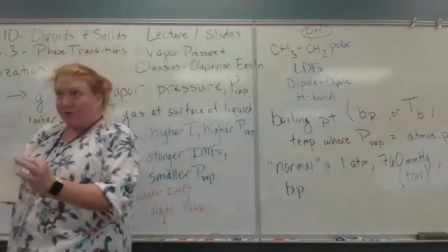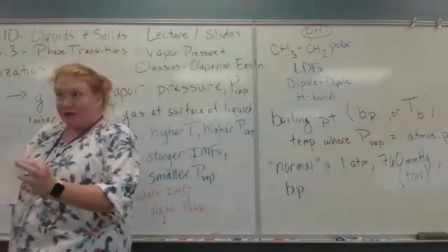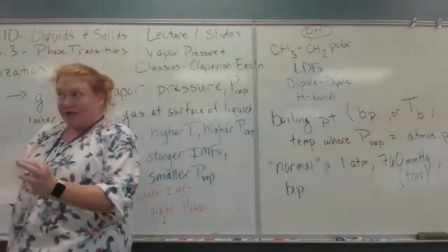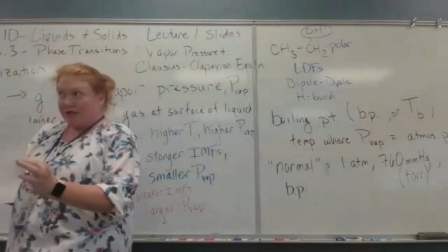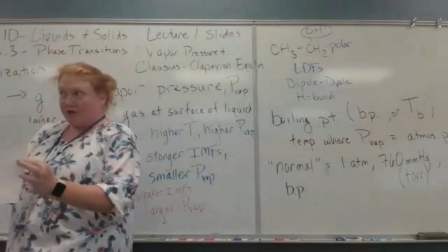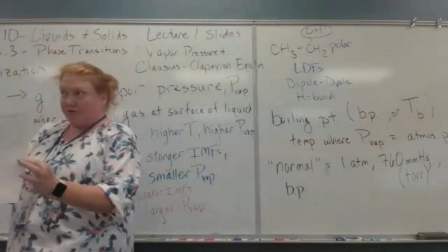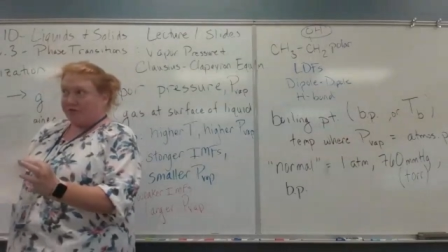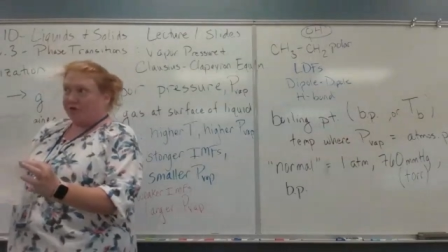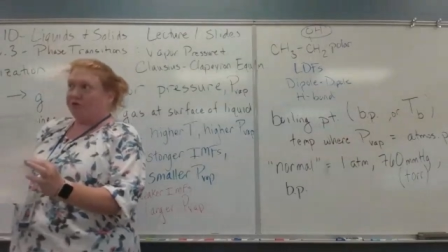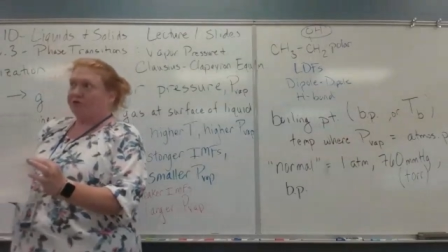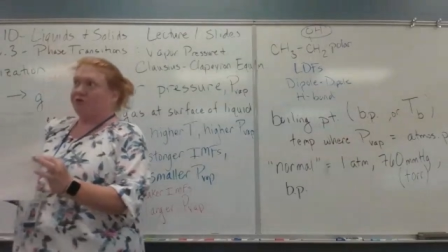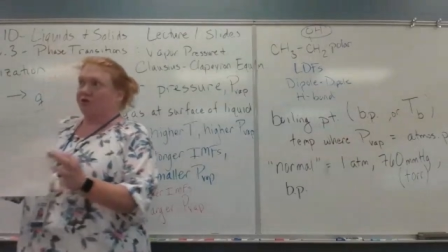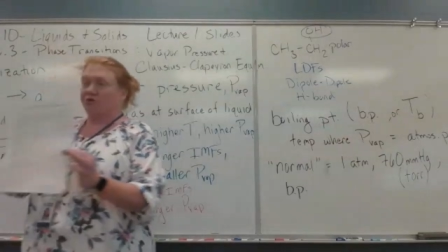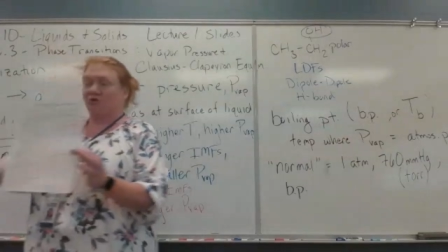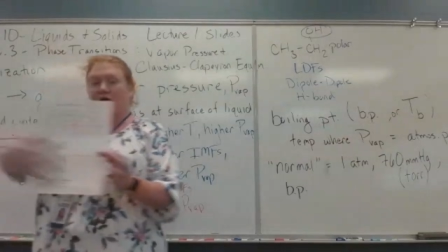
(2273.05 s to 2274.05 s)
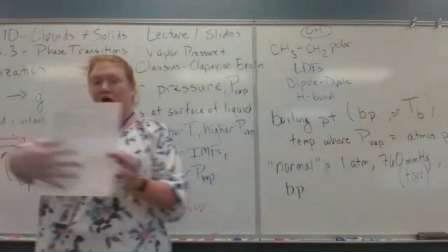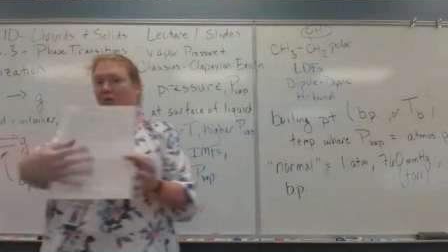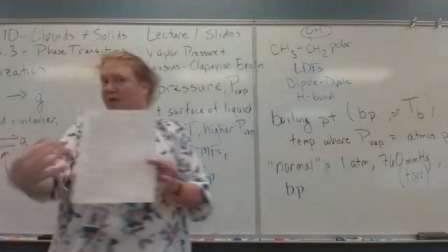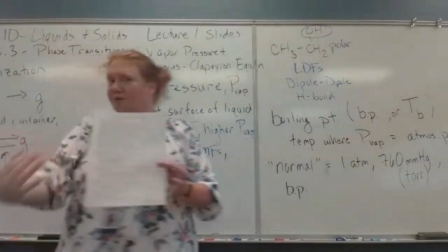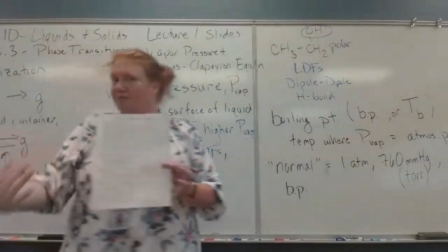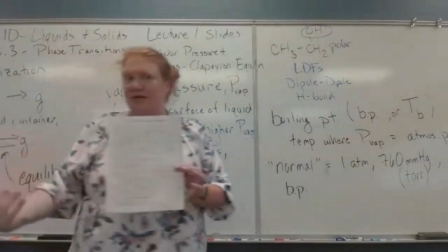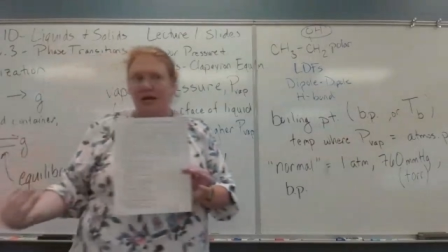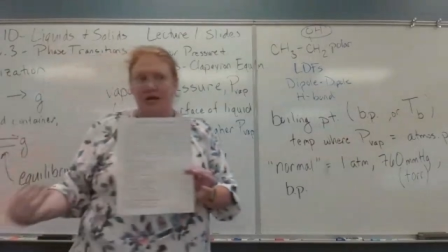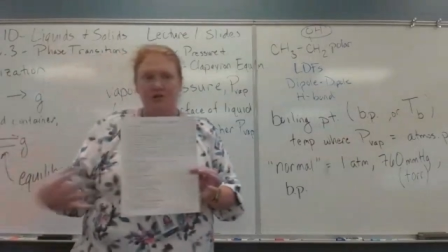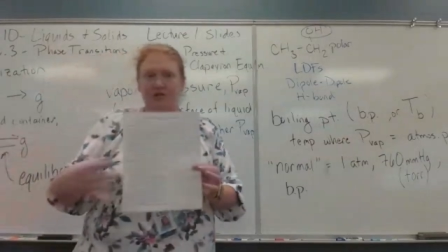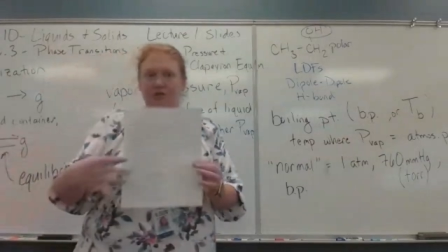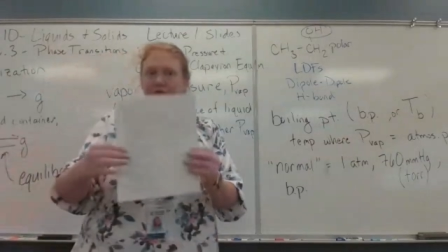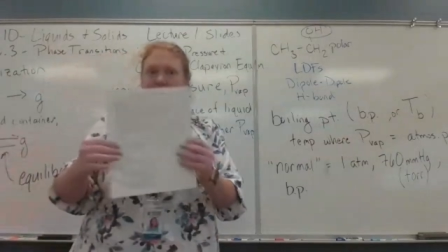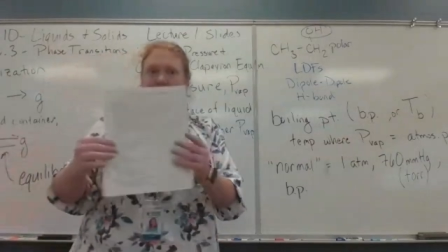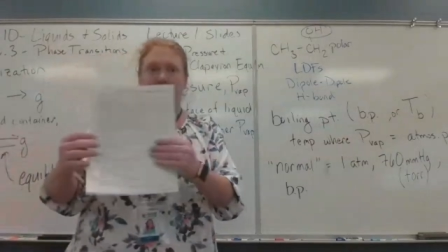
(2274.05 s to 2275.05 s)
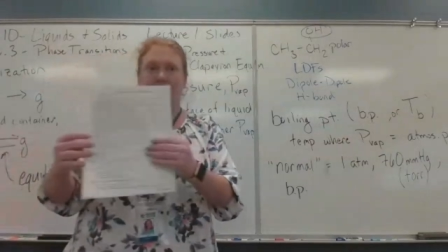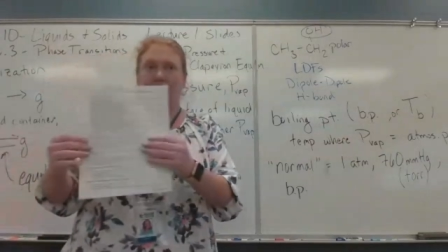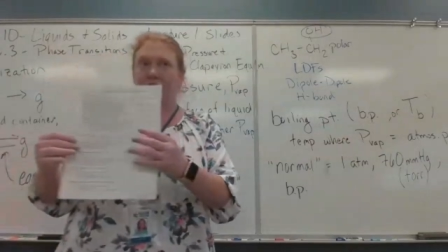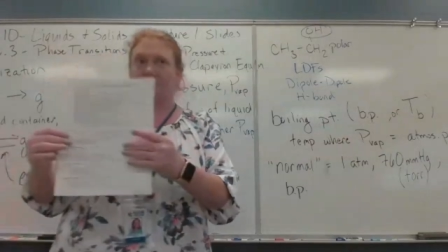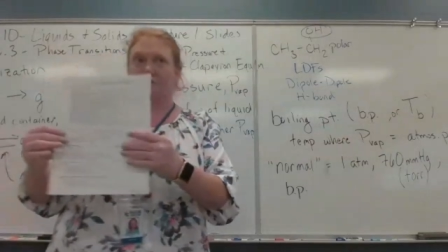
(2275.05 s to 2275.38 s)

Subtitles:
So they're already written here for you. So you can copy them down